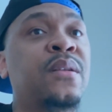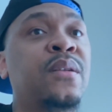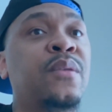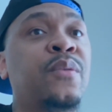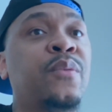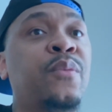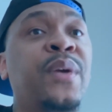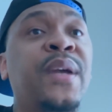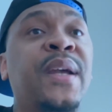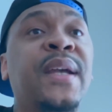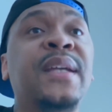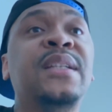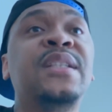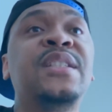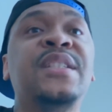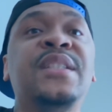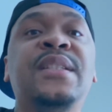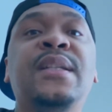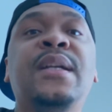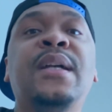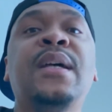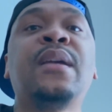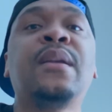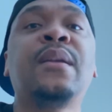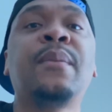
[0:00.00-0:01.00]
we had just
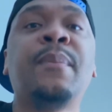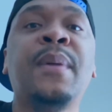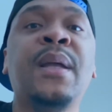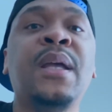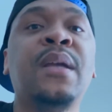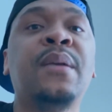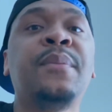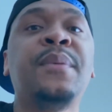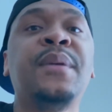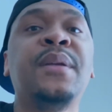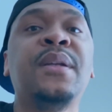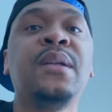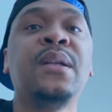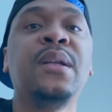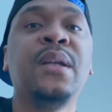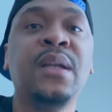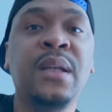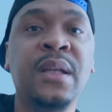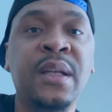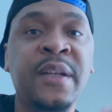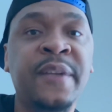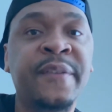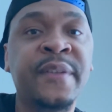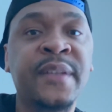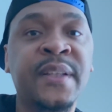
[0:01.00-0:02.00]
had a baby
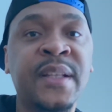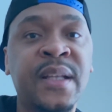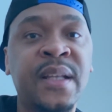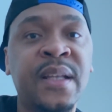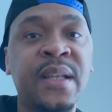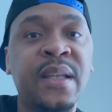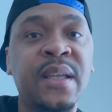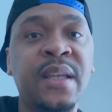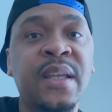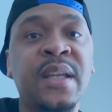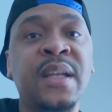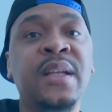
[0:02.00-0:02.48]
and everything,